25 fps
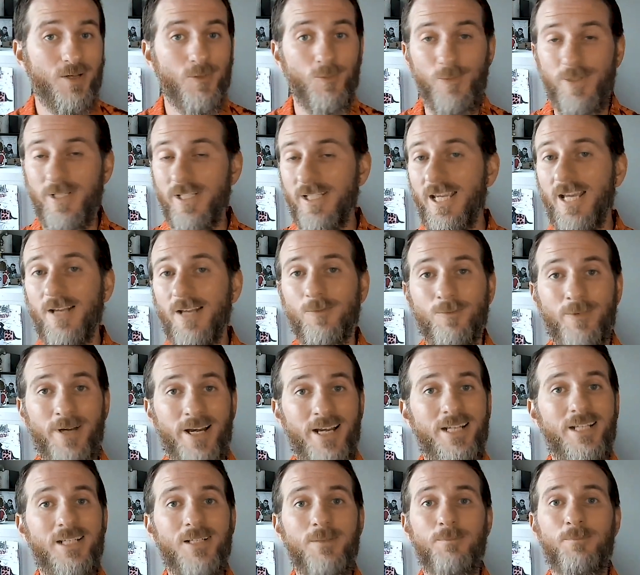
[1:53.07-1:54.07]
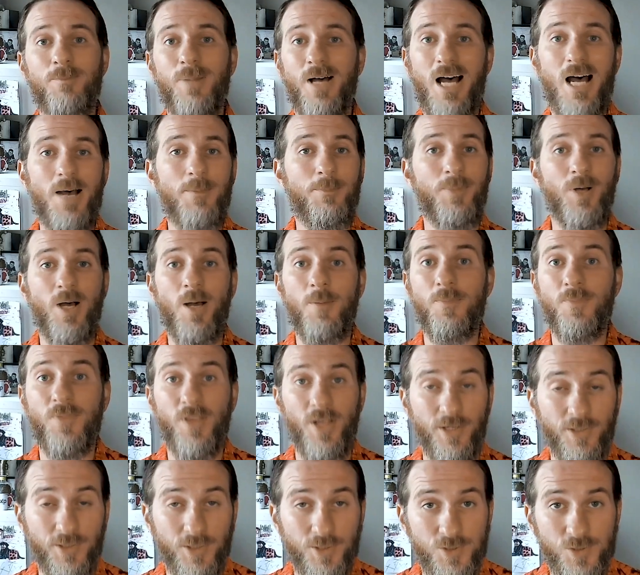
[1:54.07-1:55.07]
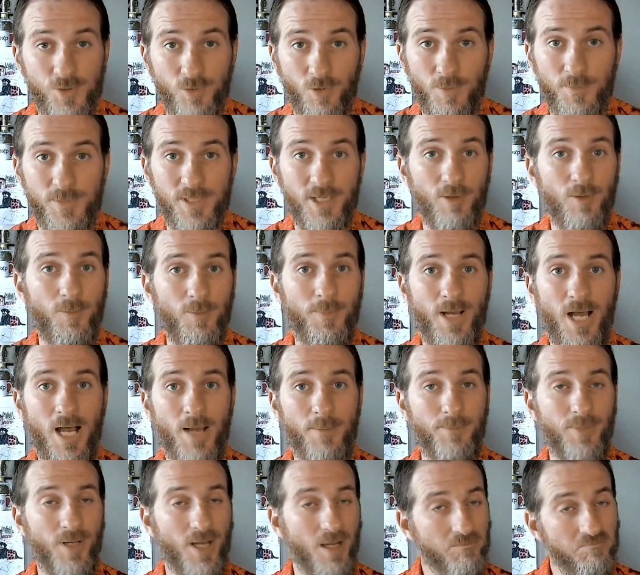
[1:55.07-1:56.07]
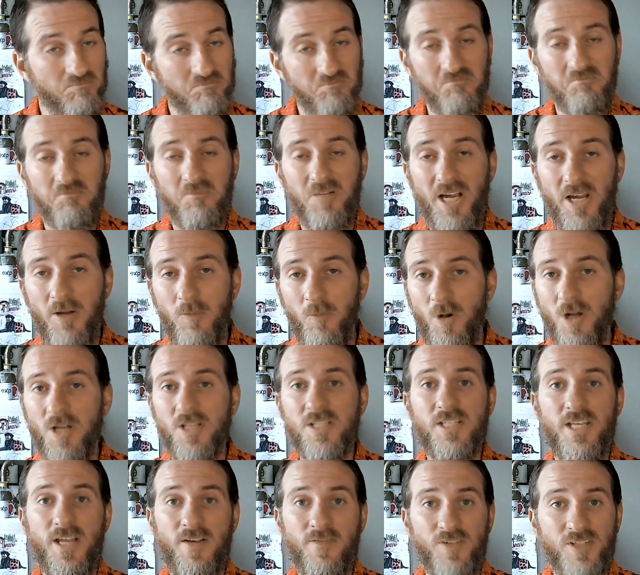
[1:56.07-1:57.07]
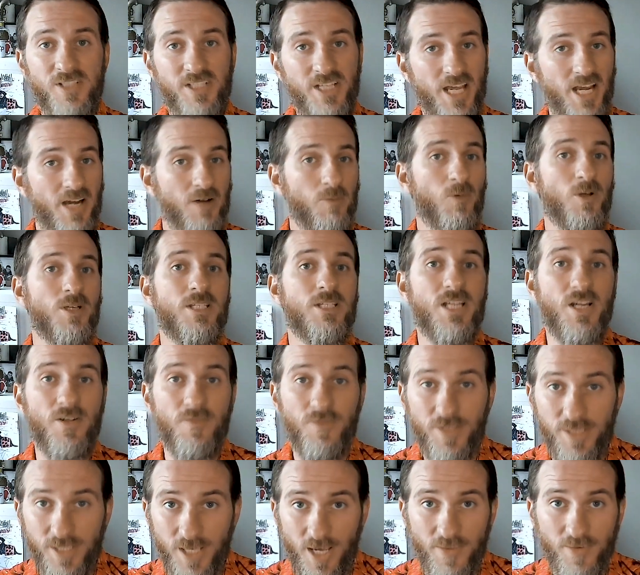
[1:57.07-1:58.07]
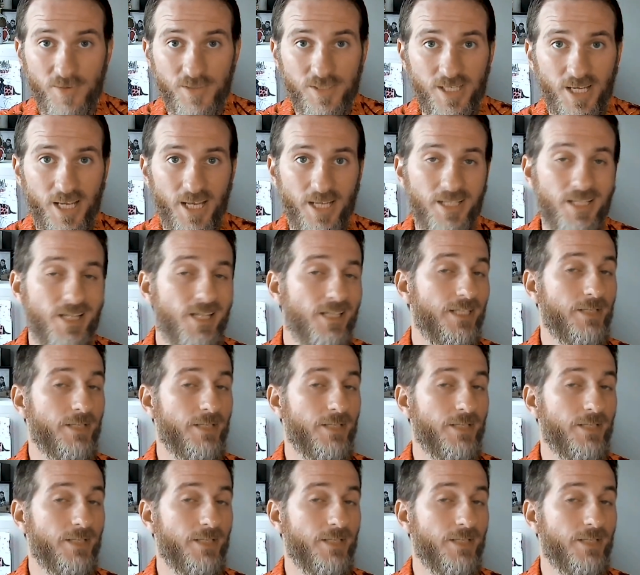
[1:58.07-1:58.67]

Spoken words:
We get random pop-up thunderstorms that will pop up probably once every day or once every other day.